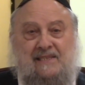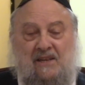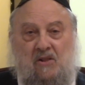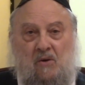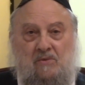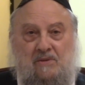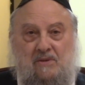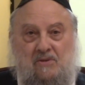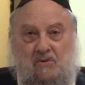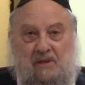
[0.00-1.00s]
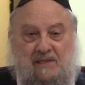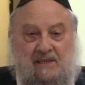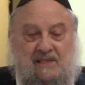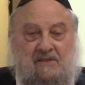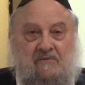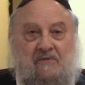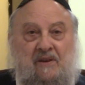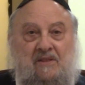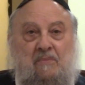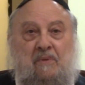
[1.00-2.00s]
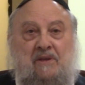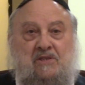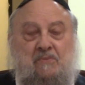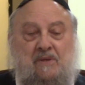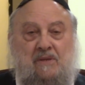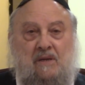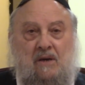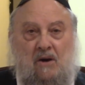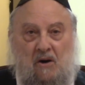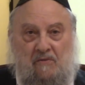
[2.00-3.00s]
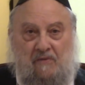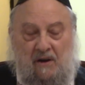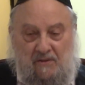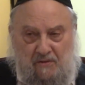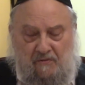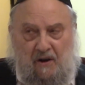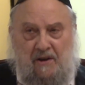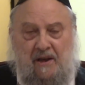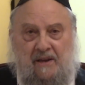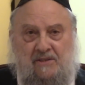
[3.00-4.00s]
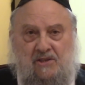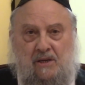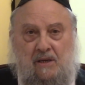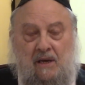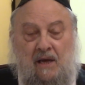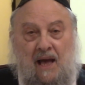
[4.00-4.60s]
close, so there's a severe diminishment of divine energy.